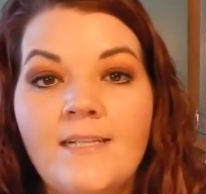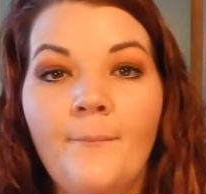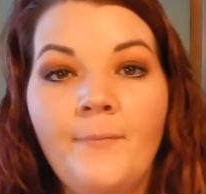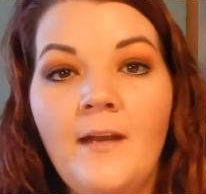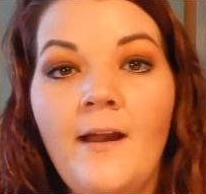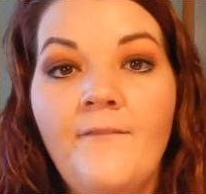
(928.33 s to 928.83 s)

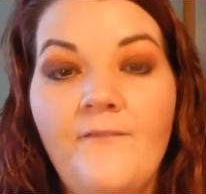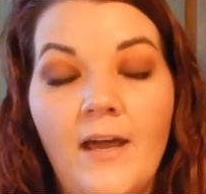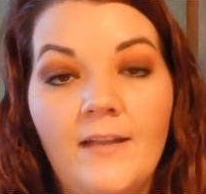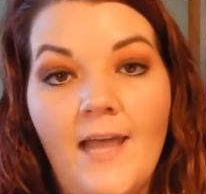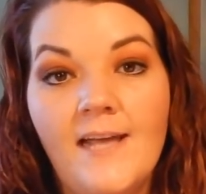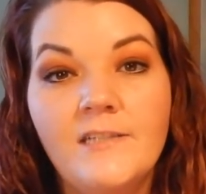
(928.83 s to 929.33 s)
Something I
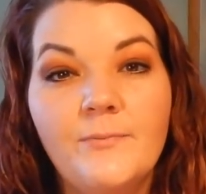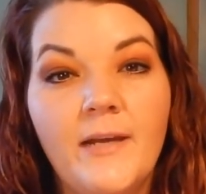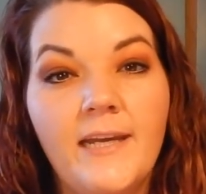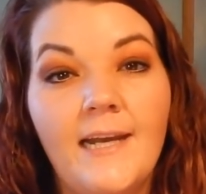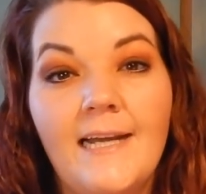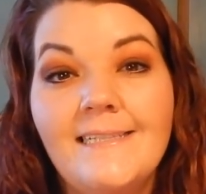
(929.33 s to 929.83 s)
found last
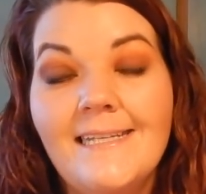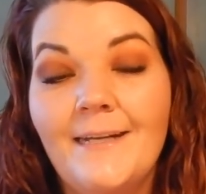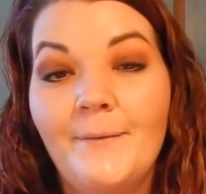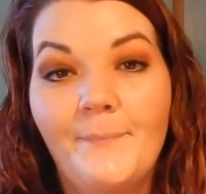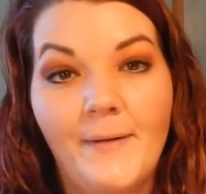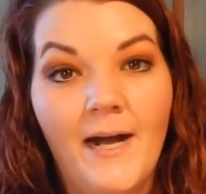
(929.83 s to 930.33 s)
week and I
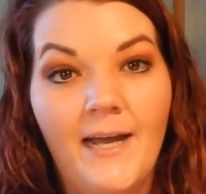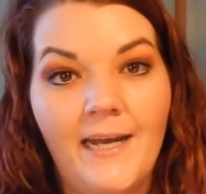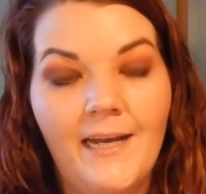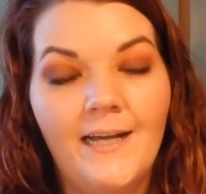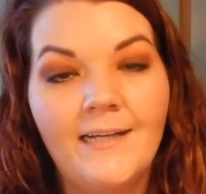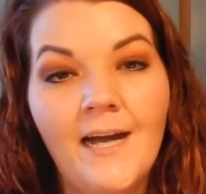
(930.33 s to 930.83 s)
didn't buy,
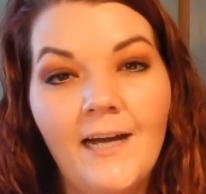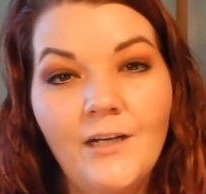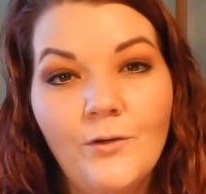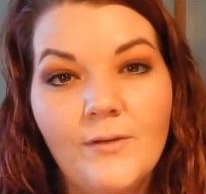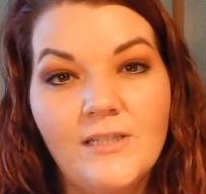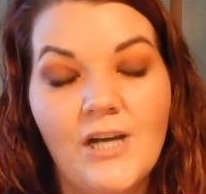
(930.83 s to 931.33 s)
and I kind
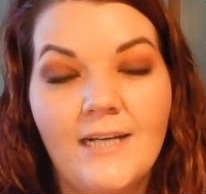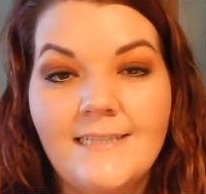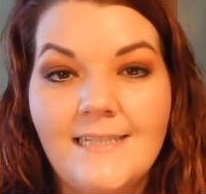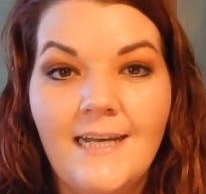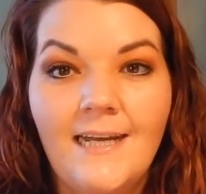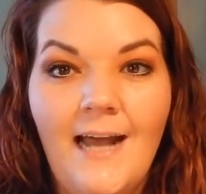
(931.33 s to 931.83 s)
of wish I
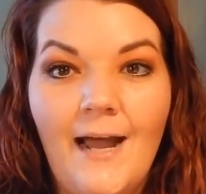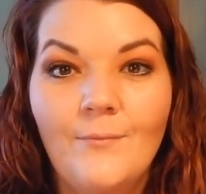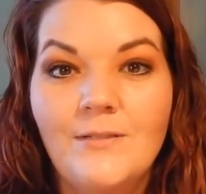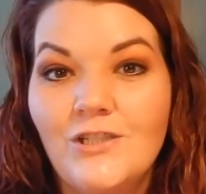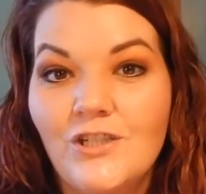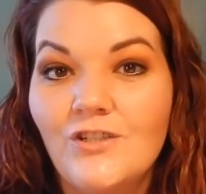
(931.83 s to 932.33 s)
did, I
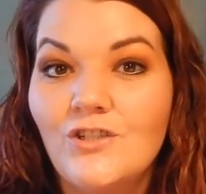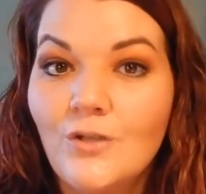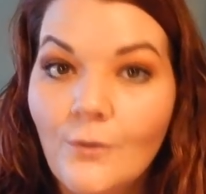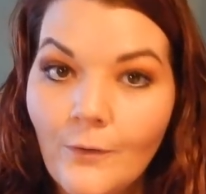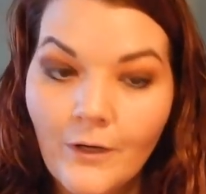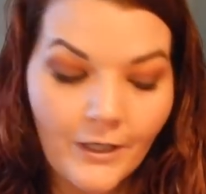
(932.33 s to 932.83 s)
was just
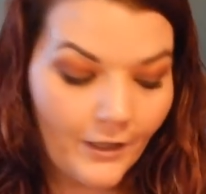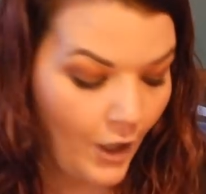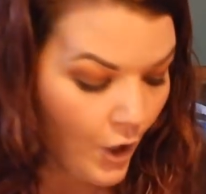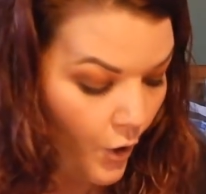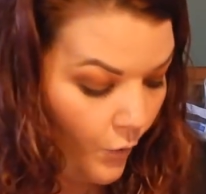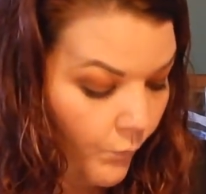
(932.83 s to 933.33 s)
torn,